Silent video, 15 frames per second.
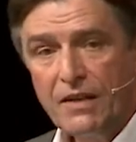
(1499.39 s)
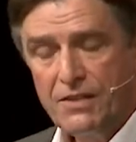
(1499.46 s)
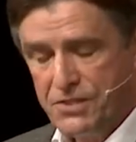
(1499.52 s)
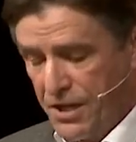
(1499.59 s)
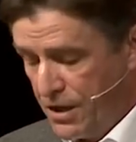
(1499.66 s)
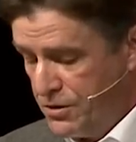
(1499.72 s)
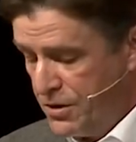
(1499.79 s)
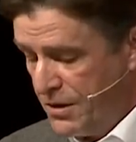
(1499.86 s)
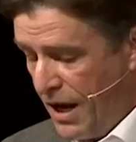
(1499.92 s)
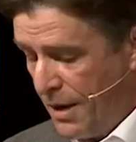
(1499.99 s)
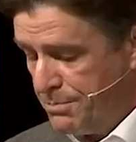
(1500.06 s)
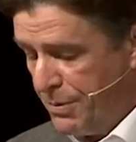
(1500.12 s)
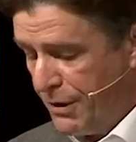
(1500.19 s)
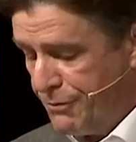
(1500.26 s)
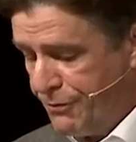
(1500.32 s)
saying, do
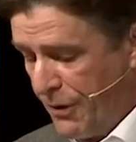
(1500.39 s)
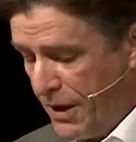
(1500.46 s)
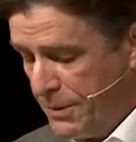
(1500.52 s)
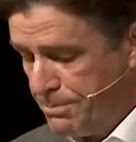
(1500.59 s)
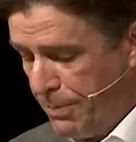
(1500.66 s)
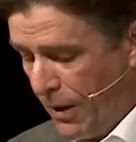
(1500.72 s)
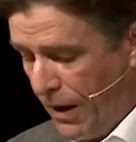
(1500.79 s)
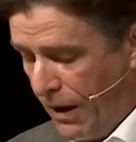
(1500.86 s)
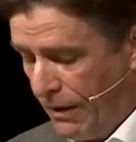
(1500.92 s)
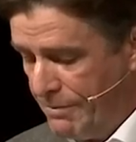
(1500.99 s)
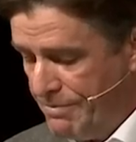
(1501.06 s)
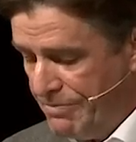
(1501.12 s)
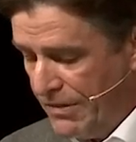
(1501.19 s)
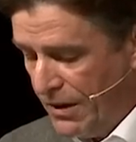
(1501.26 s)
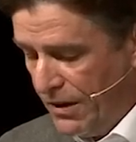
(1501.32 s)
not be afraid, Paul.
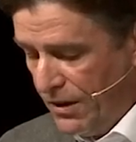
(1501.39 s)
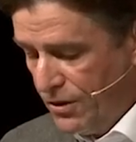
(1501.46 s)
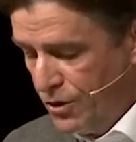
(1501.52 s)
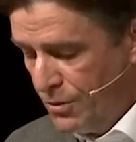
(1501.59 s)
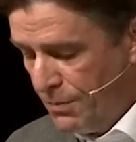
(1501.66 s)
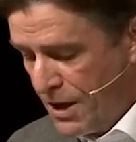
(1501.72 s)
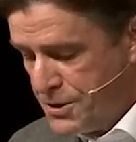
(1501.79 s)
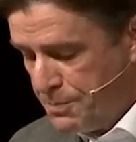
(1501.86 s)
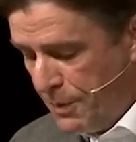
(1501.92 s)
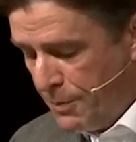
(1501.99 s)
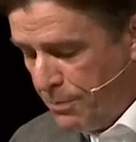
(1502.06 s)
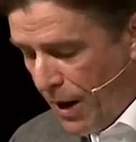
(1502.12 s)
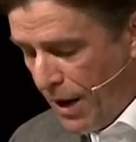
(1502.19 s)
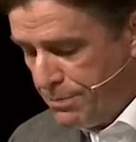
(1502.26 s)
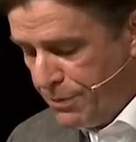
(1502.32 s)
You must be
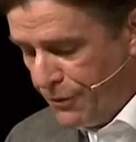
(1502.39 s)
brought